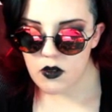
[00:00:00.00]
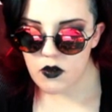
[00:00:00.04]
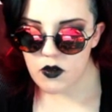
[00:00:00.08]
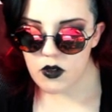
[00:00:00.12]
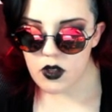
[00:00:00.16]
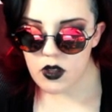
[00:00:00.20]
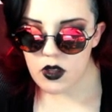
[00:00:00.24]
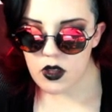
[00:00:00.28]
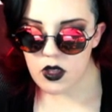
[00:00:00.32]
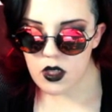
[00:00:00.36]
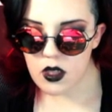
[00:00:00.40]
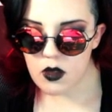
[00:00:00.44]

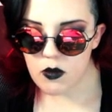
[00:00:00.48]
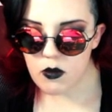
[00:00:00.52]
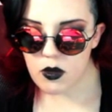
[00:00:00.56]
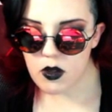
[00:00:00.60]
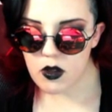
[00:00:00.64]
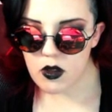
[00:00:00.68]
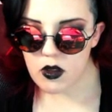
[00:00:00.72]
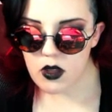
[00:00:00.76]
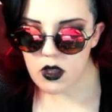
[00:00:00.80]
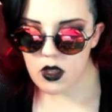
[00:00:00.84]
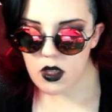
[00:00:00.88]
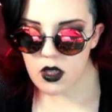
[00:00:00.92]
have to think
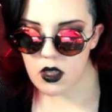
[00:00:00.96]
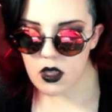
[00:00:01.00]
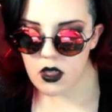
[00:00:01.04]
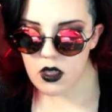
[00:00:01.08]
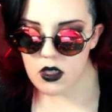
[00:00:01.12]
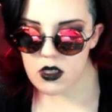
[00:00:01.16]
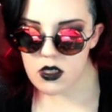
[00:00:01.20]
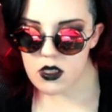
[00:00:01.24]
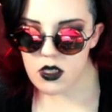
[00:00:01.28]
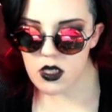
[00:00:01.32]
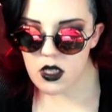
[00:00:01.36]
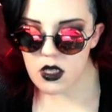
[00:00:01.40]
about
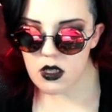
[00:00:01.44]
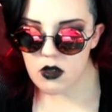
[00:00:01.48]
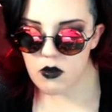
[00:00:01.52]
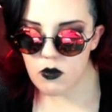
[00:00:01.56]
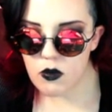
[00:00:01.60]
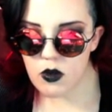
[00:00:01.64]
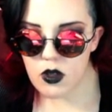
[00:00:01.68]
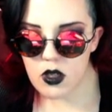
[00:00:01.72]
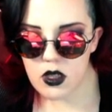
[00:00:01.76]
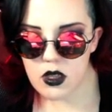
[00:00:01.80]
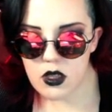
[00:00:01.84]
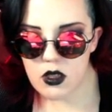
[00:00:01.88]
that. Is
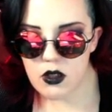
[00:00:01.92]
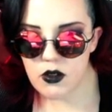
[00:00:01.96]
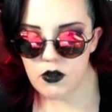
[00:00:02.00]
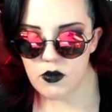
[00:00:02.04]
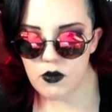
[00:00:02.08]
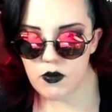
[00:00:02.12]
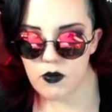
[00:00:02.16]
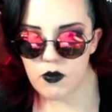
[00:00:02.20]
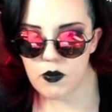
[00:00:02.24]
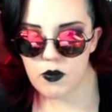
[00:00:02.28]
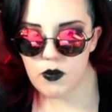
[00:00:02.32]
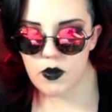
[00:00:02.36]
that... what
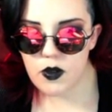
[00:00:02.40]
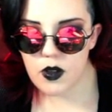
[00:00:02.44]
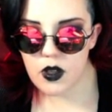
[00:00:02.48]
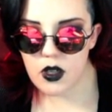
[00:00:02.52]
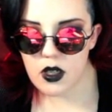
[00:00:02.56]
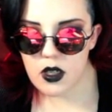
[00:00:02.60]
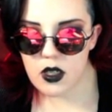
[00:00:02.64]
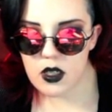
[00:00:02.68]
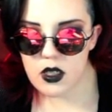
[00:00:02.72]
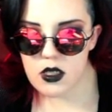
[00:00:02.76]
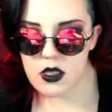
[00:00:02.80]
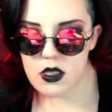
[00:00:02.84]
the
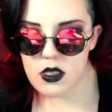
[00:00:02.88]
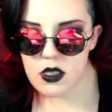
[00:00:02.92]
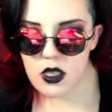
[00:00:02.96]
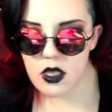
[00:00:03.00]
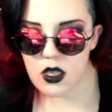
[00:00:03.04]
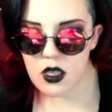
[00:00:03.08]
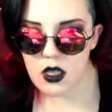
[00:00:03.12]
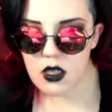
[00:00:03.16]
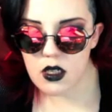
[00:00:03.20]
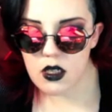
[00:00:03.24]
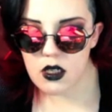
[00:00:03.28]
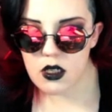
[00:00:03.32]
fuck is
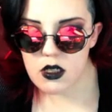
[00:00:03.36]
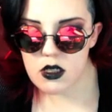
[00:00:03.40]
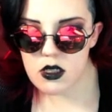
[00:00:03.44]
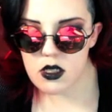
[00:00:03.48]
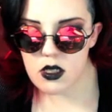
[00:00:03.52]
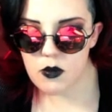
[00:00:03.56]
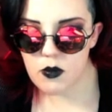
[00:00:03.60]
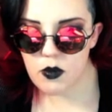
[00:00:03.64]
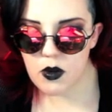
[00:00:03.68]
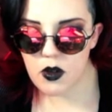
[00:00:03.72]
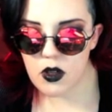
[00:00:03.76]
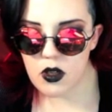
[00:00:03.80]
that?
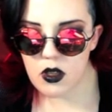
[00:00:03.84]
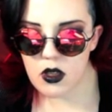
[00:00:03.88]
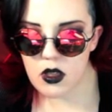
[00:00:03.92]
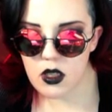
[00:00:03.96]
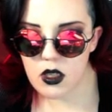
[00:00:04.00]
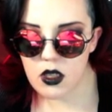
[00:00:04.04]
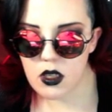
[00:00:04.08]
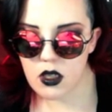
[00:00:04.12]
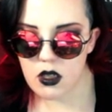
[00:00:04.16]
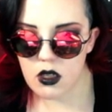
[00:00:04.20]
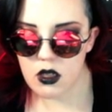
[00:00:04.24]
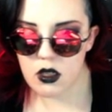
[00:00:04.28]
Is that part
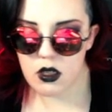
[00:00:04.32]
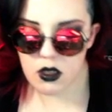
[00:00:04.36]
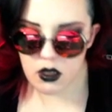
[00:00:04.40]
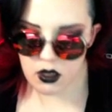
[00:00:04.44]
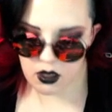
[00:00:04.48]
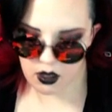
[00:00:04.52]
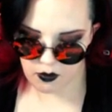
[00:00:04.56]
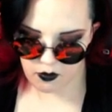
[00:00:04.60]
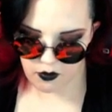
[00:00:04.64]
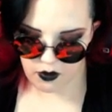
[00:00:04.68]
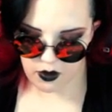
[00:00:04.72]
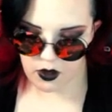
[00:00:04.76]
of the
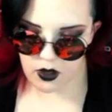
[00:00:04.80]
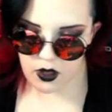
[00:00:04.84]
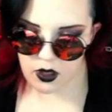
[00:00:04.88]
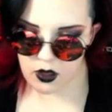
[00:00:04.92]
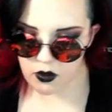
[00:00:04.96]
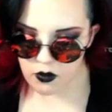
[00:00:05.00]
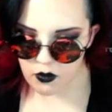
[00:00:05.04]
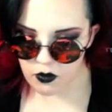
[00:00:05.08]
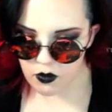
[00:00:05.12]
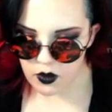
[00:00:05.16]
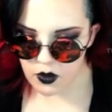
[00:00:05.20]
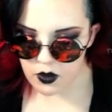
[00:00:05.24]
gun? I'm
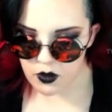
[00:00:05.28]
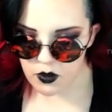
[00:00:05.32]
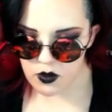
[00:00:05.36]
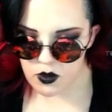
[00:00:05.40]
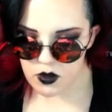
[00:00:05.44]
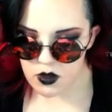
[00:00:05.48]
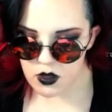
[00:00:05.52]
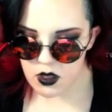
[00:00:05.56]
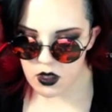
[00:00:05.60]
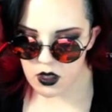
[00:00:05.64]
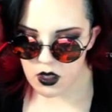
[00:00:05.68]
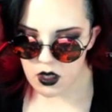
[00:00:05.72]
very
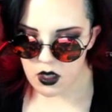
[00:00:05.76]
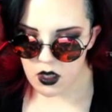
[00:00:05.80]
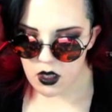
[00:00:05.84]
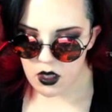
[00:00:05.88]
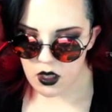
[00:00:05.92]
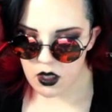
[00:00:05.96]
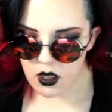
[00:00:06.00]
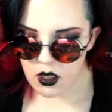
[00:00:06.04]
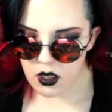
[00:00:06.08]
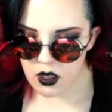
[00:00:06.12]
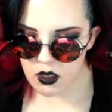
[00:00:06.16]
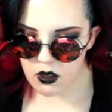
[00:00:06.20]
confused.
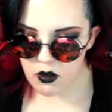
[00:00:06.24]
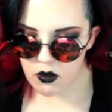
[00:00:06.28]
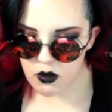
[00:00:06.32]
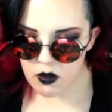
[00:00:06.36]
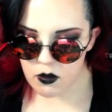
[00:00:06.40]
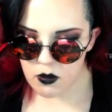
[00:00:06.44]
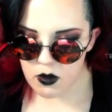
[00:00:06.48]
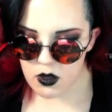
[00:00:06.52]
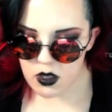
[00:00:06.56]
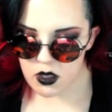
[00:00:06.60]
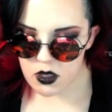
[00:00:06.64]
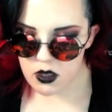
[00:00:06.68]
You know
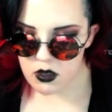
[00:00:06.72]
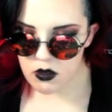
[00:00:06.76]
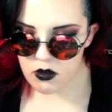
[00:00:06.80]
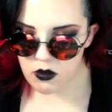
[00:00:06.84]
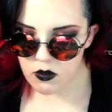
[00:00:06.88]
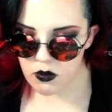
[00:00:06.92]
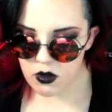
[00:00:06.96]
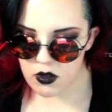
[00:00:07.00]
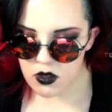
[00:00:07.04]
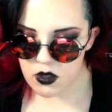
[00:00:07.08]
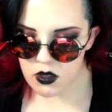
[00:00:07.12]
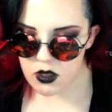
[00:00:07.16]
what I'm gonna
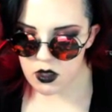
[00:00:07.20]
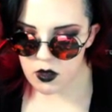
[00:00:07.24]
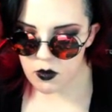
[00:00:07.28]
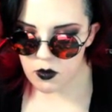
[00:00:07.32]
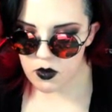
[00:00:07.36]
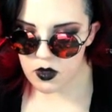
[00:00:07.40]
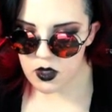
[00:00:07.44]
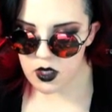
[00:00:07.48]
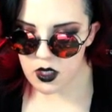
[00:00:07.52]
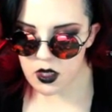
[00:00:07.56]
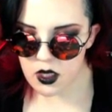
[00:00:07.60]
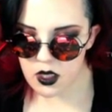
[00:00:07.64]
do? We're just
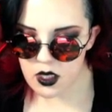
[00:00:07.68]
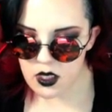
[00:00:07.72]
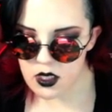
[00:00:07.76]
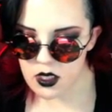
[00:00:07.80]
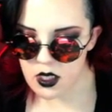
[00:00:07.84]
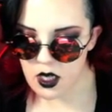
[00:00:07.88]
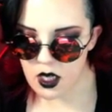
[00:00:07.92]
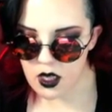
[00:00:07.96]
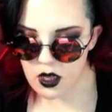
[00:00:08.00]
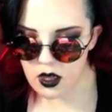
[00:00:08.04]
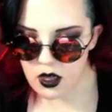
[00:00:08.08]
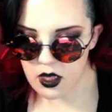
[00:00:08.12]
gonna pretend
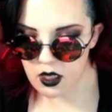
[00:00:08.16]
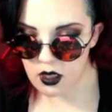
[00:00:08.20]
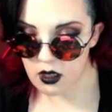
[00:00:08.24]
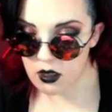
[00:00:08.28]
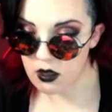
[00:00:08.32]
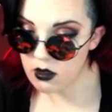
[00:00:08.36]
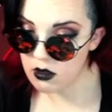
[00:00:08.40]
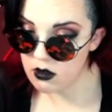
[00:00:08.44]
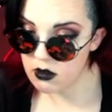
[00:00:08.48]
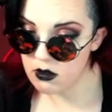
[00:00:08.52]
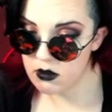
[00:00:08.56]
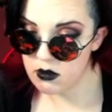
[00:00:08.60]
that's not
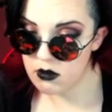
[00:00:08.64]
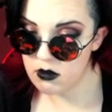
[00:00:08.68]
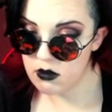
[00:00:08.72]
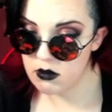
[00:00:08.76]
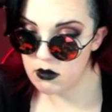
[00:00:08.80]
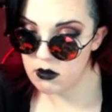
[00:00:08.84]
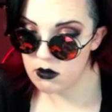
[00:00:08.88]
there.